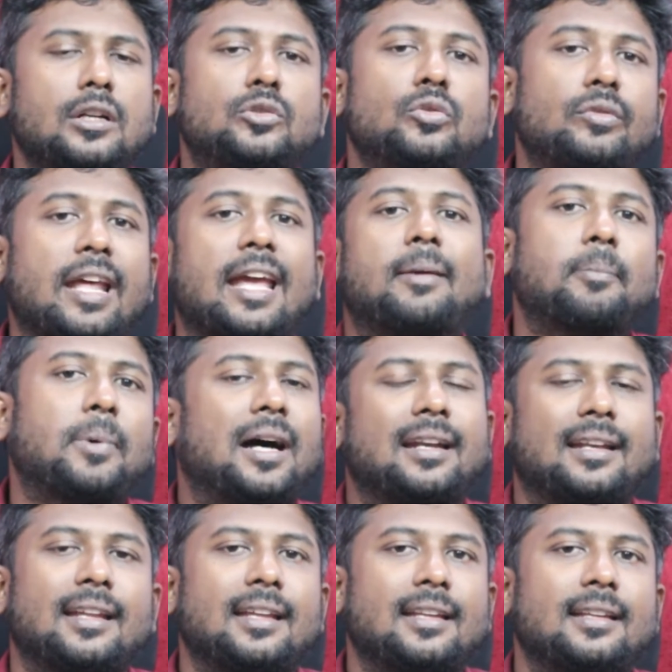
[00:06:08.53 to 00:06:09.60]
to take
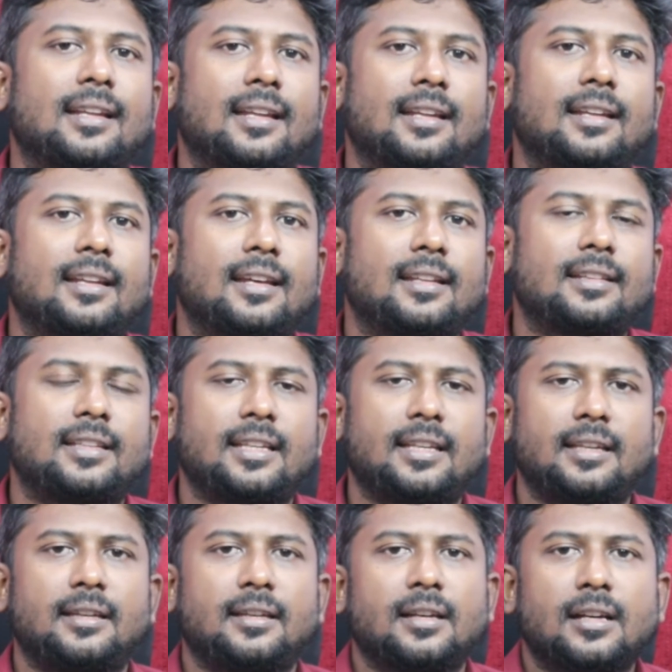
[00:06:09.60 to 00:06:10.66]
part in
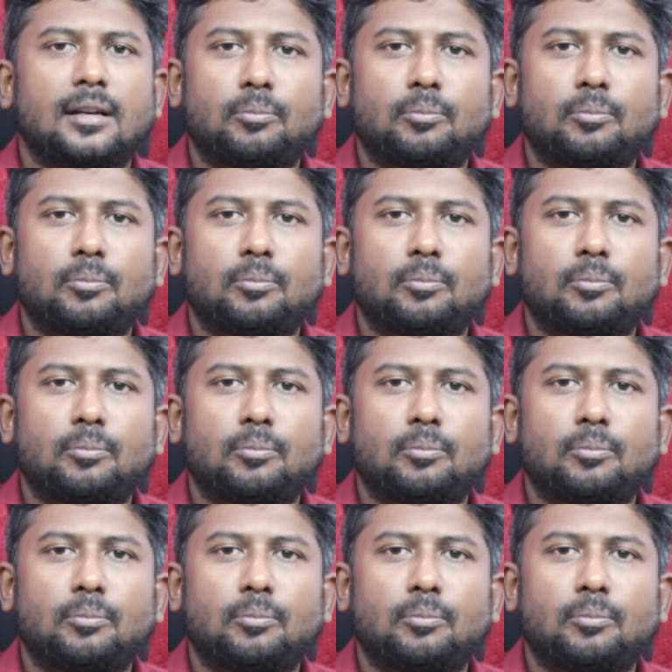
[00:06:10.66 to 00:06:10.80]
the